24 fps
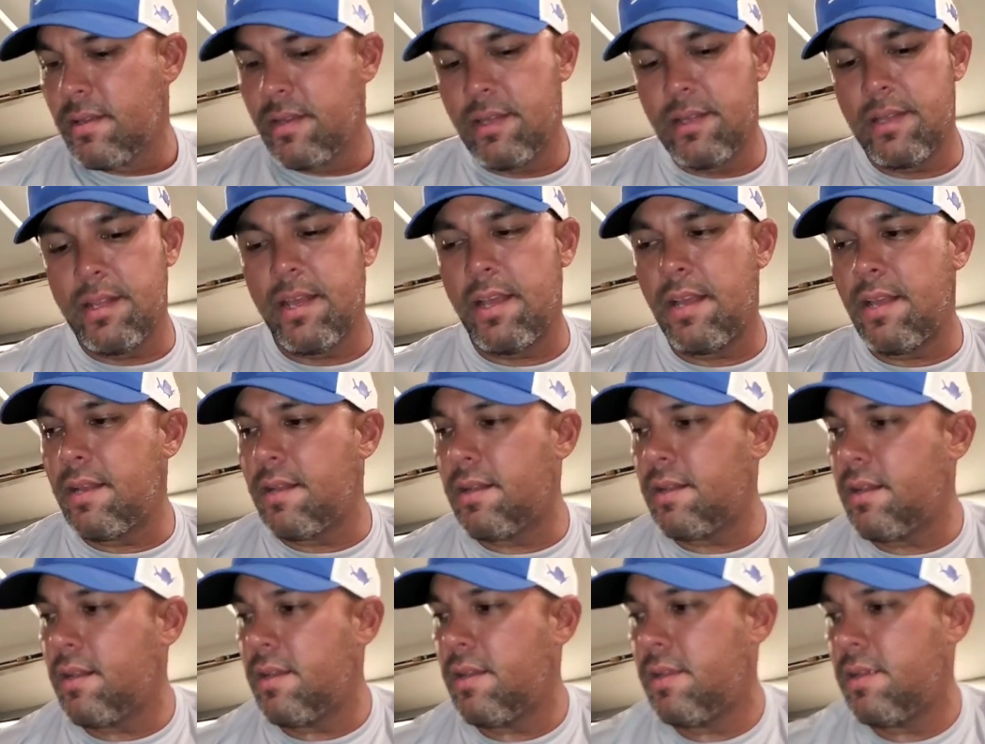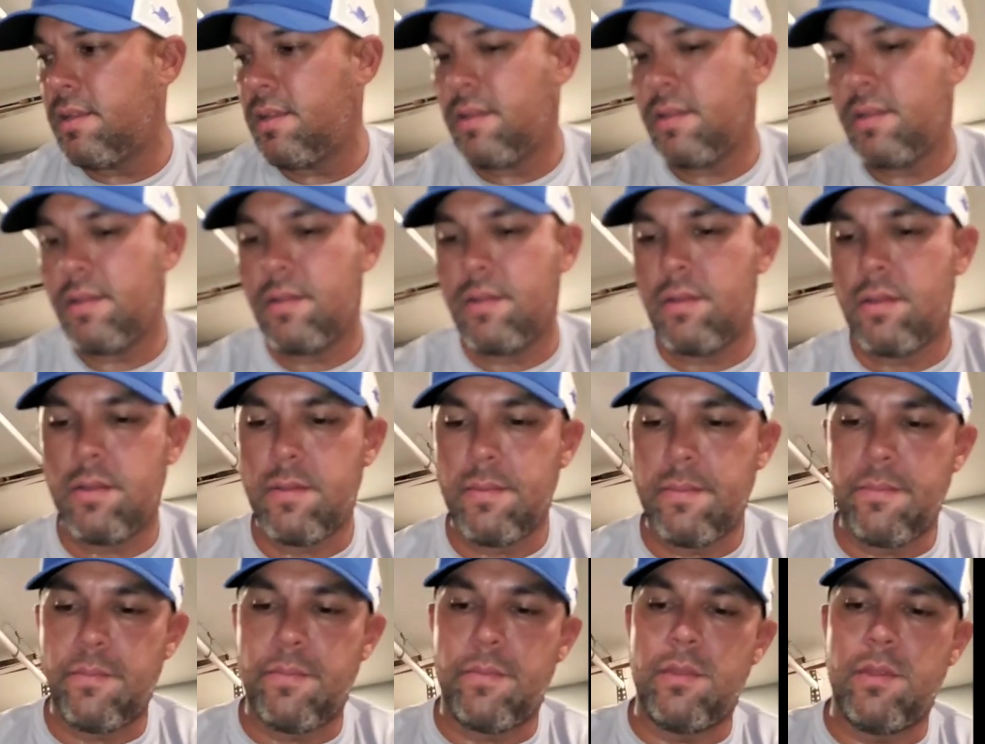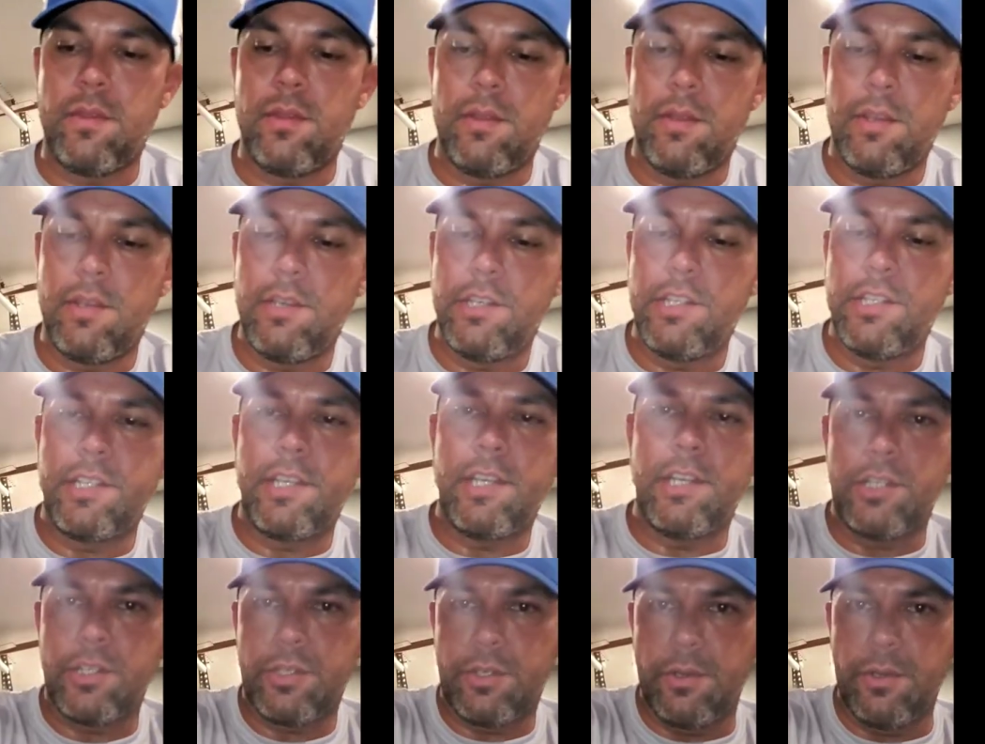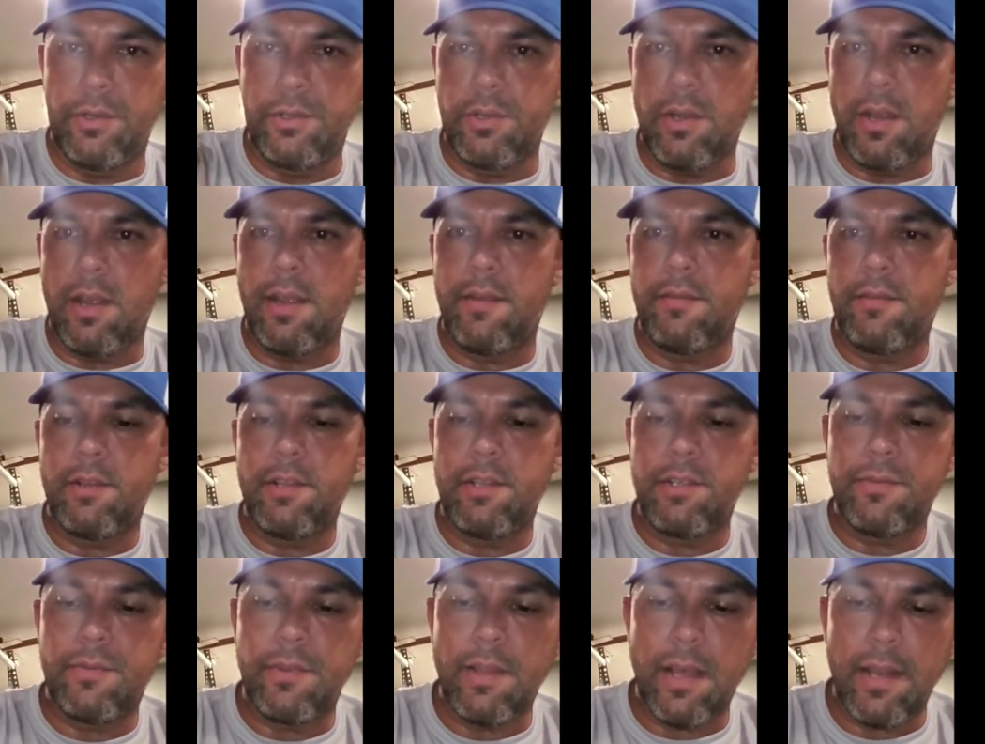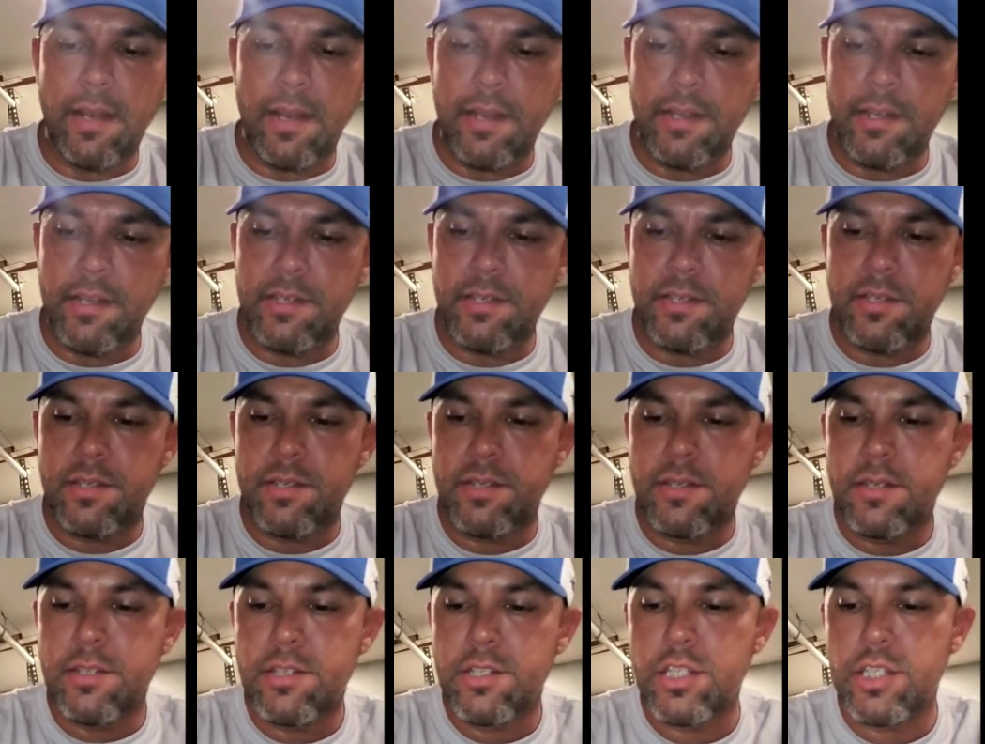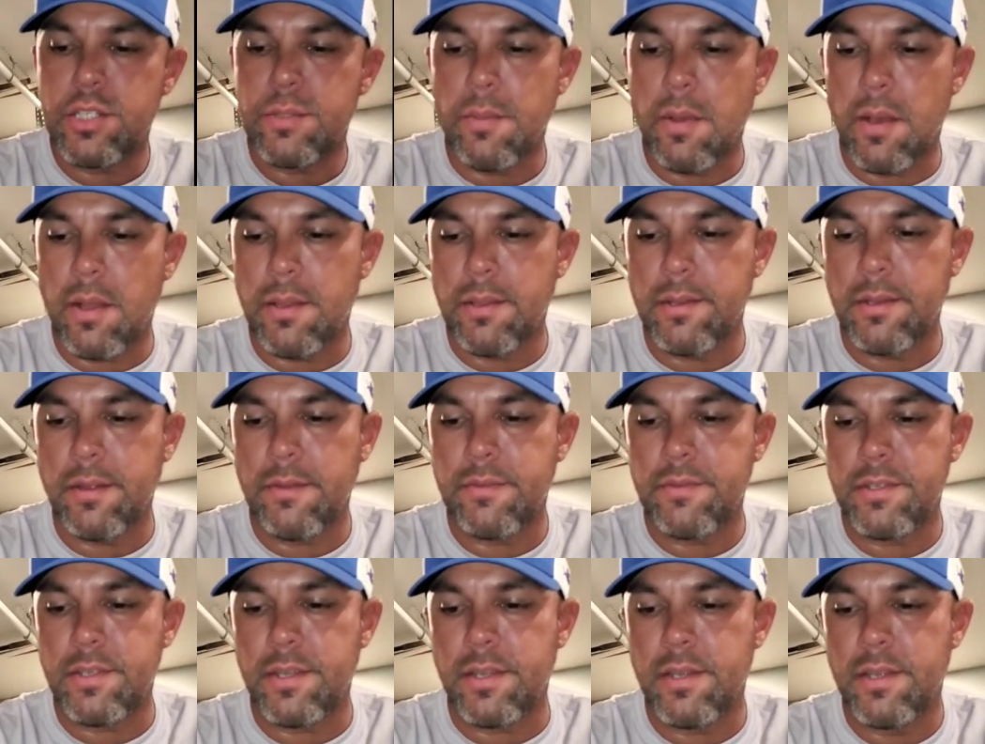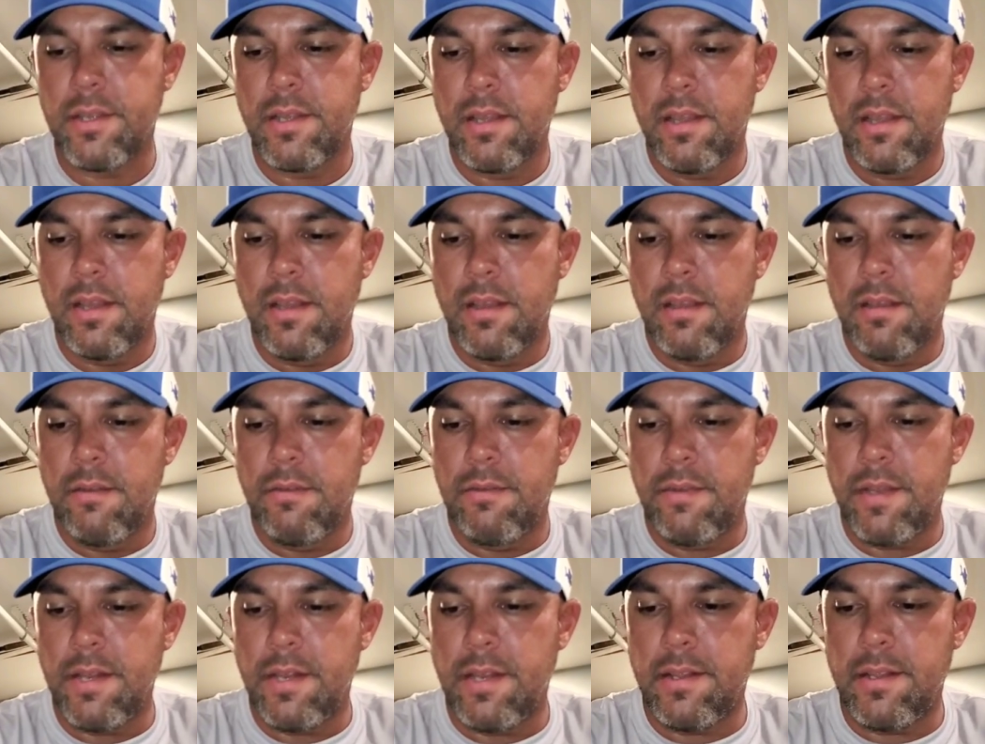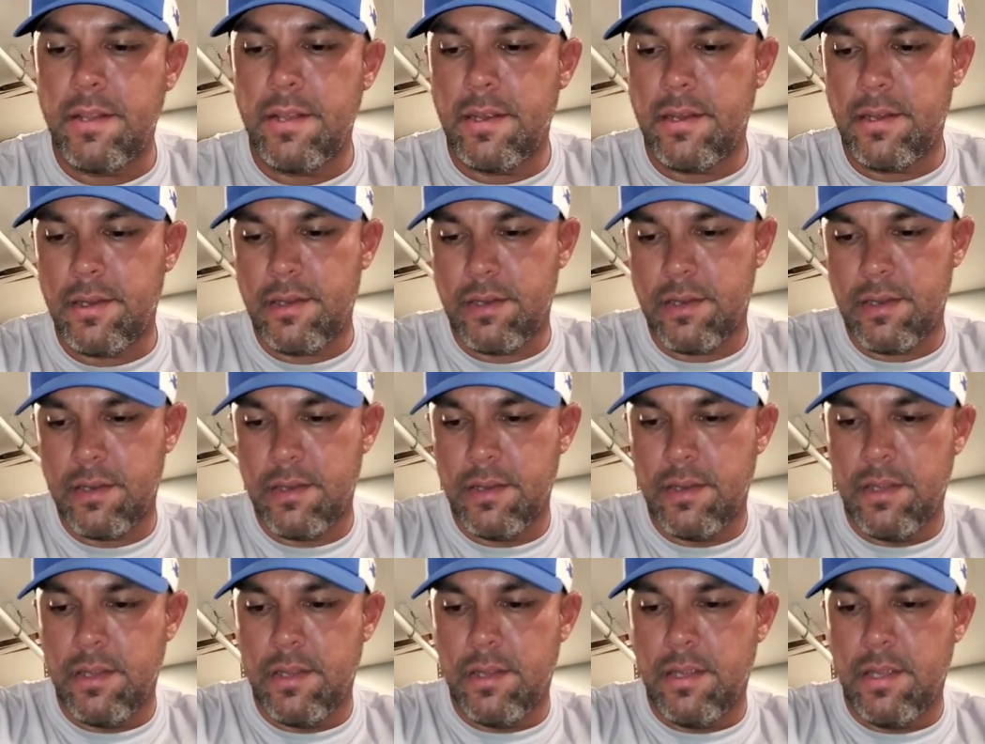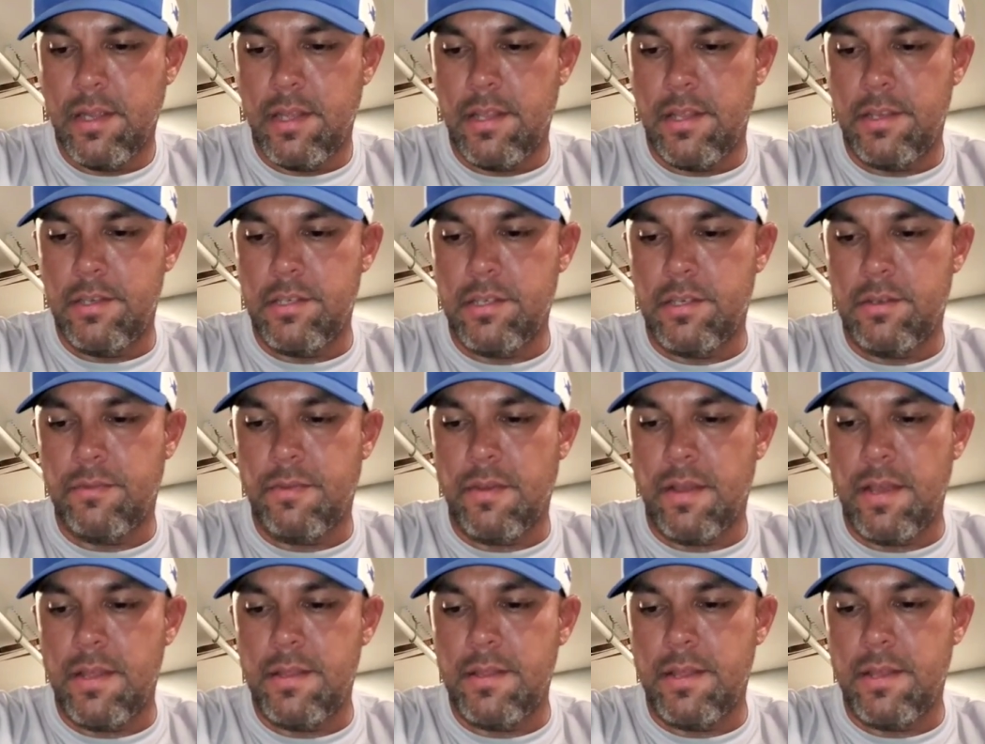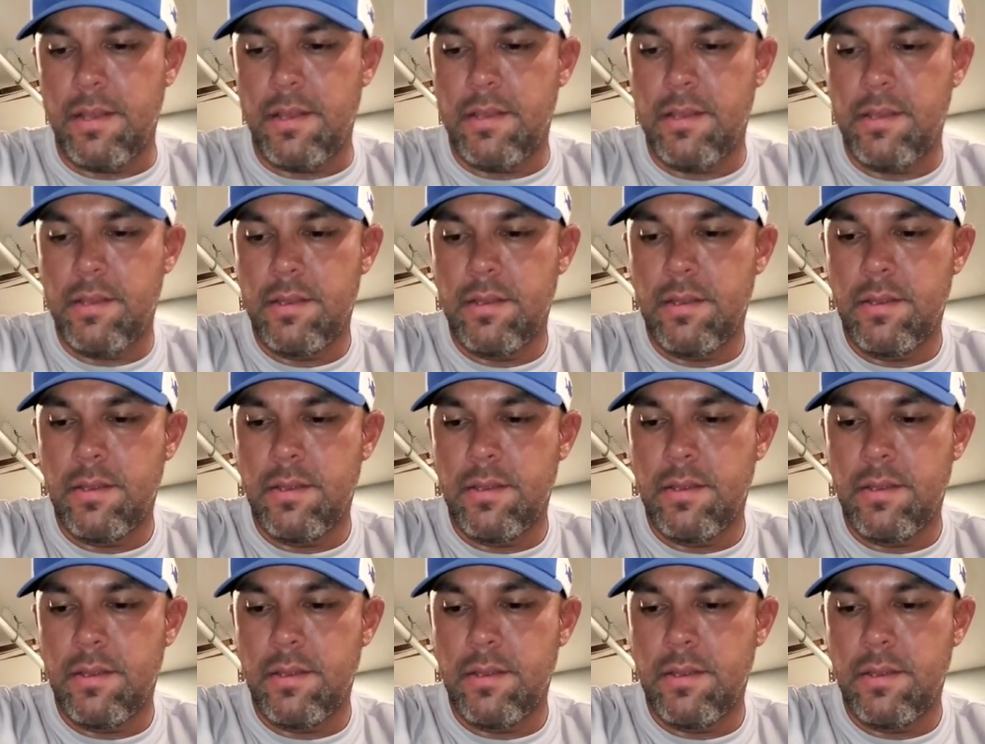And then just get a screwdriver, that's flathead, that's small enough to fit in there. And you just find the